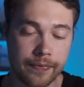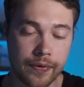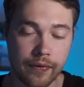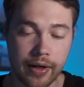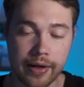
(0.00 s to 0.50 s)

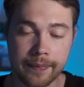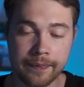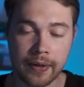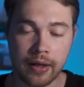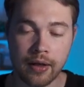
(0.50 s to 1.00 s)
right?
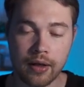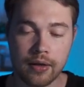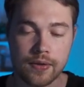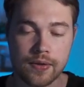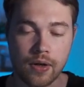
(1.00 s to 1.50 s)

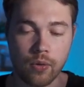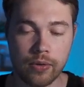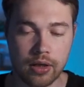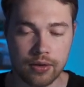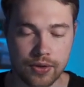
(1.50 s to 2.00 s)
So we
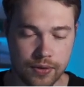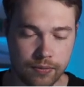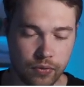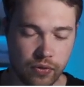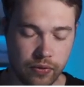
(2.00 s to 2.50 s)
can just
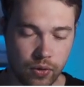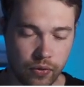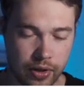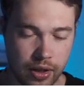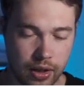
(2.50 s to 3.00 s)
move
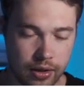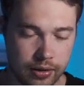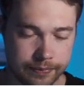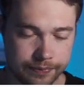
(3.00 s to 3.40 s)
over here